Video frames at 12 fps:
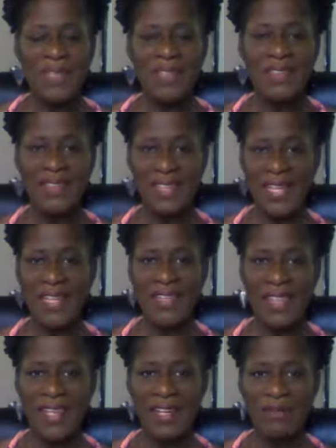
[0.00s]
said
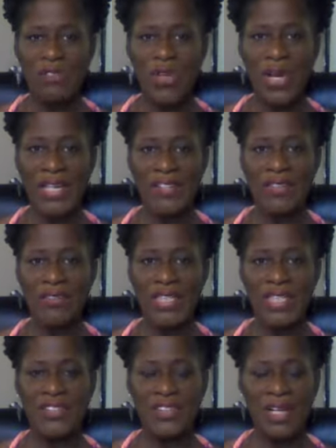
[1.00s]
that I'm trying to
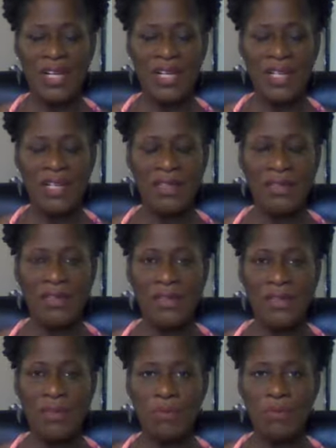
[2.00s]
reach a
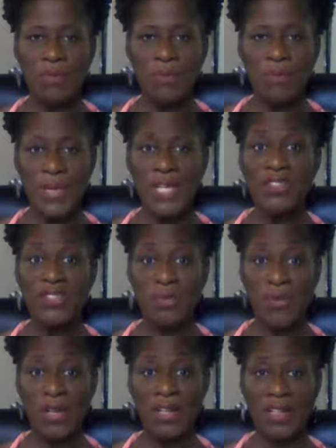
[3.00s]

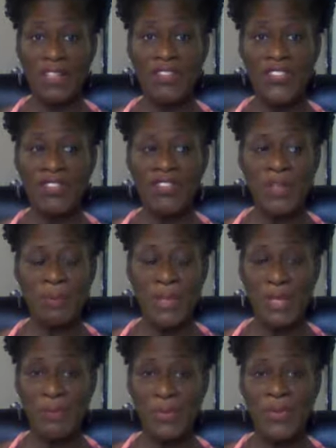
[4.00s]
benchmark of 50
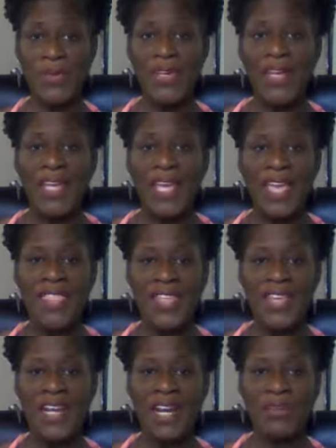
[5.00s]
people, and
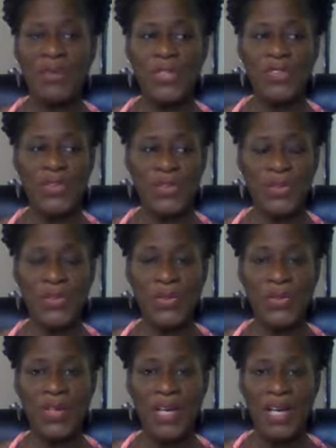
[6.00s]
then I would do
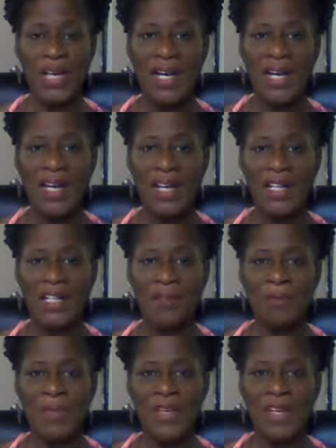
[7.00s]

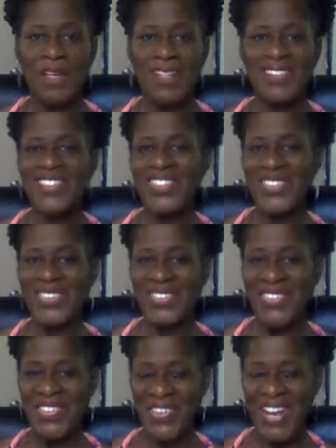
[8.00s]
a
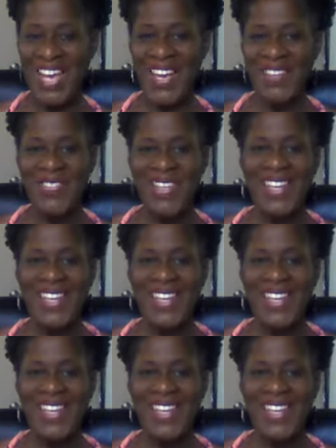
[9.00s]
certain craft